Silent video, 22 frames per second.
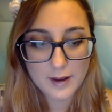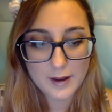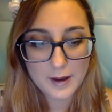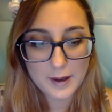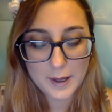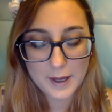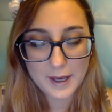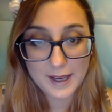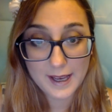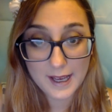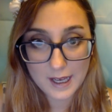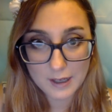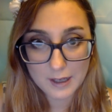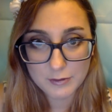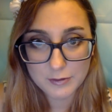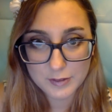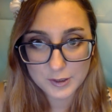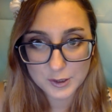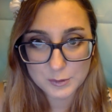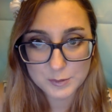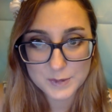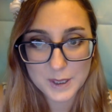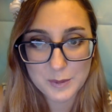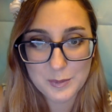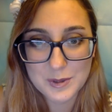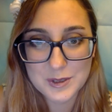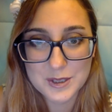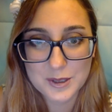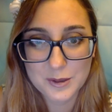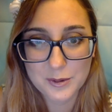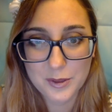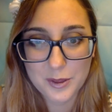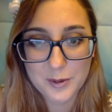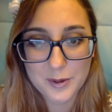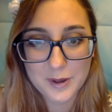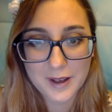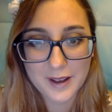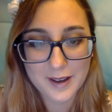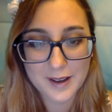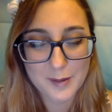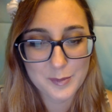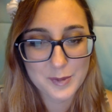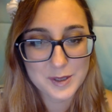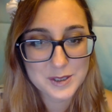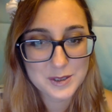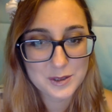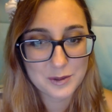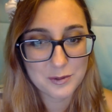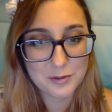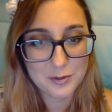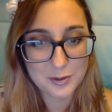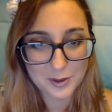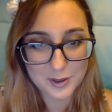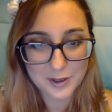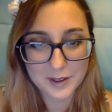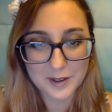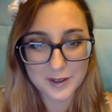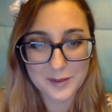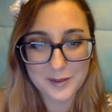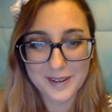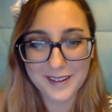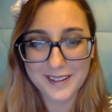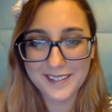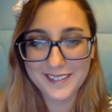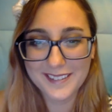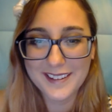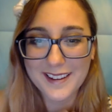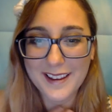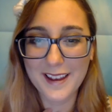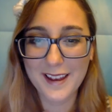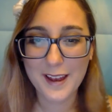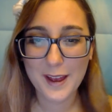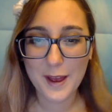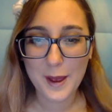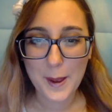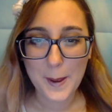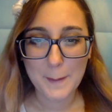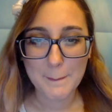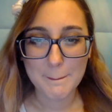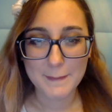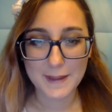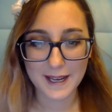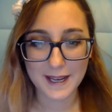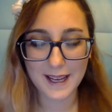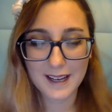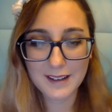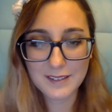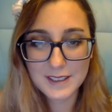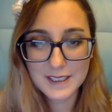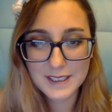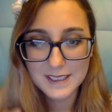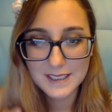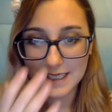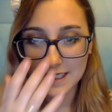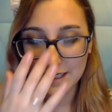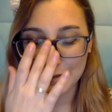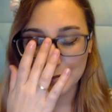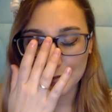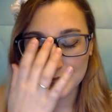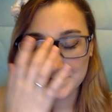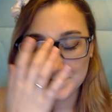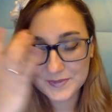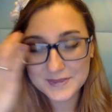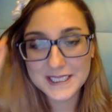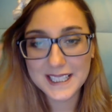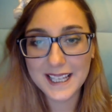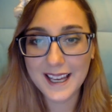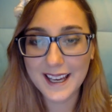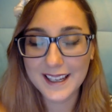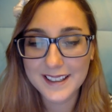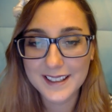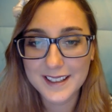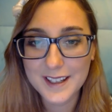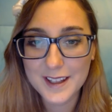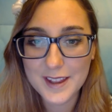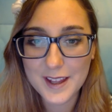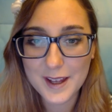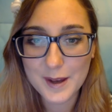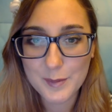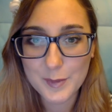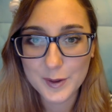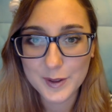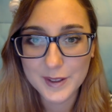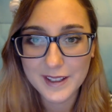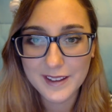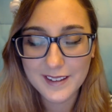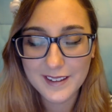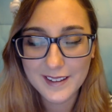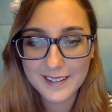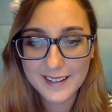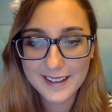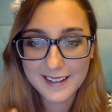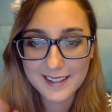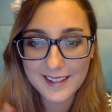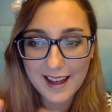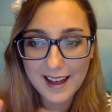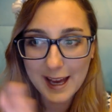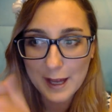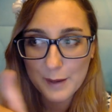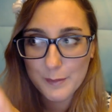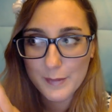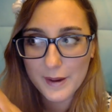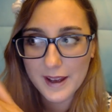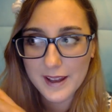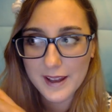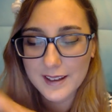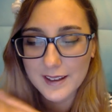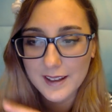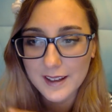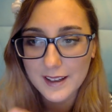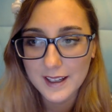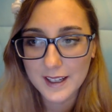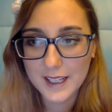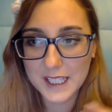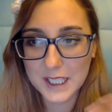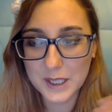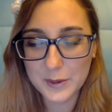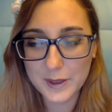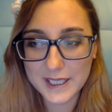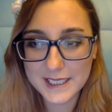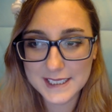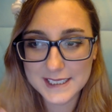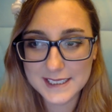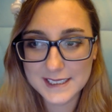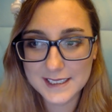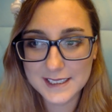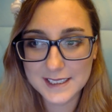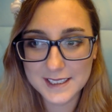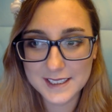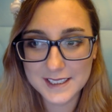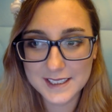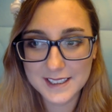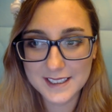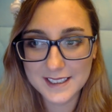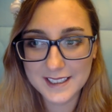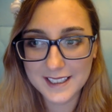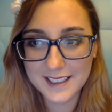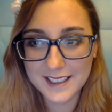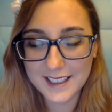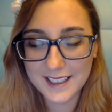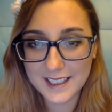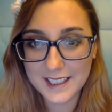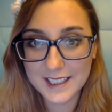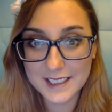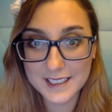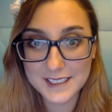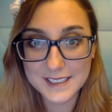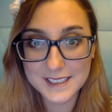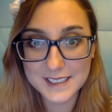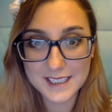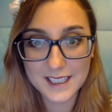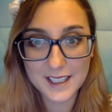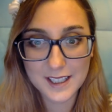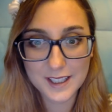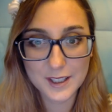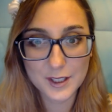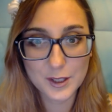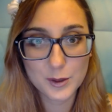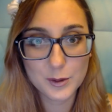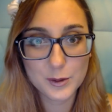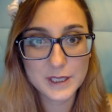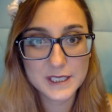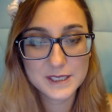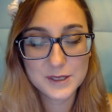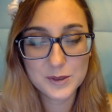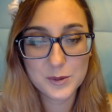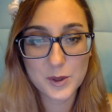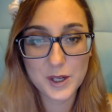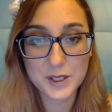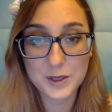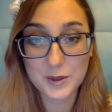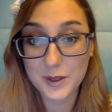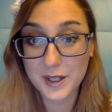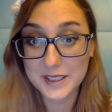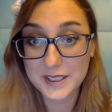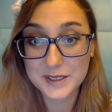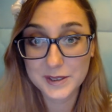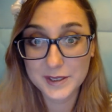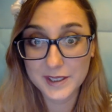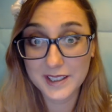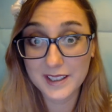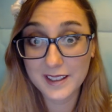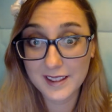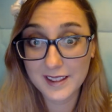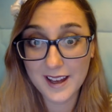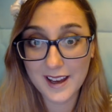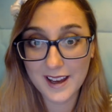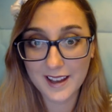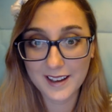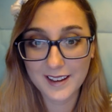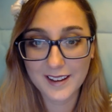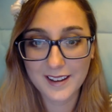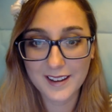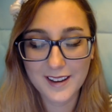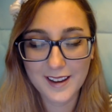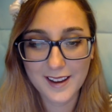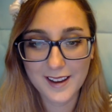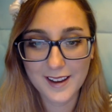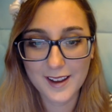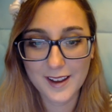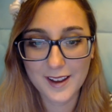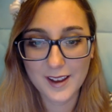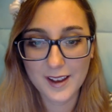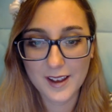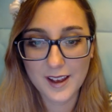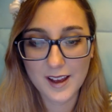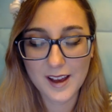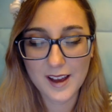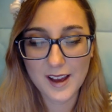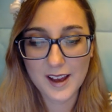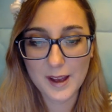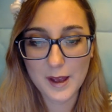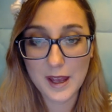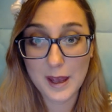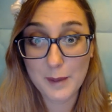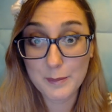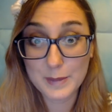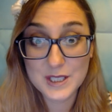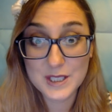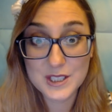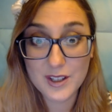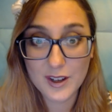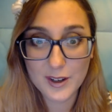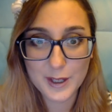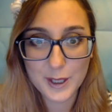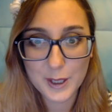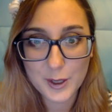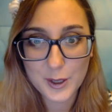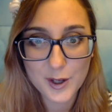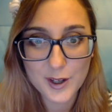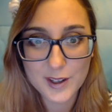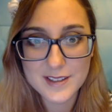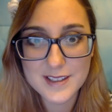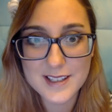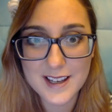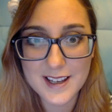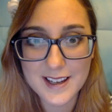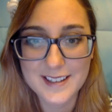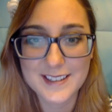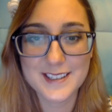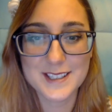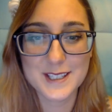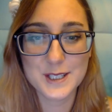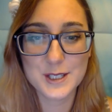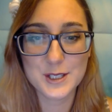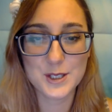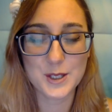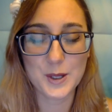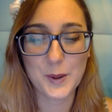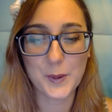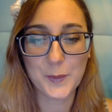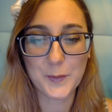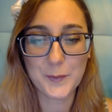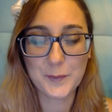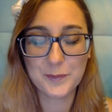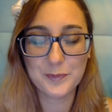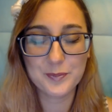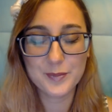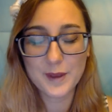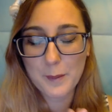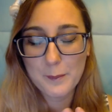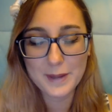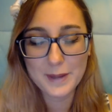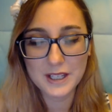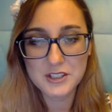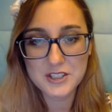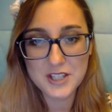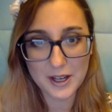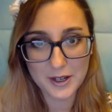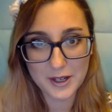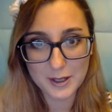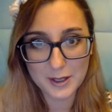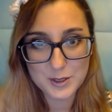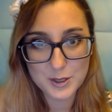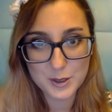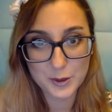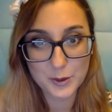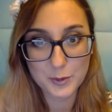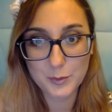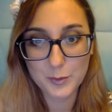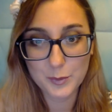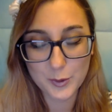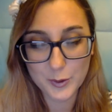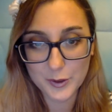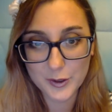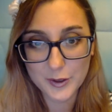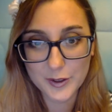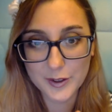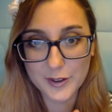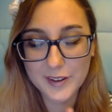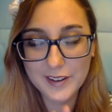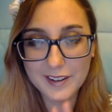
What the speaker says: I have filmed episode 3 and episode 4, but I haven't edited them or anything like that. But anyways, he is the reason why you guys are getting that episodic content. So big shout out to Porter,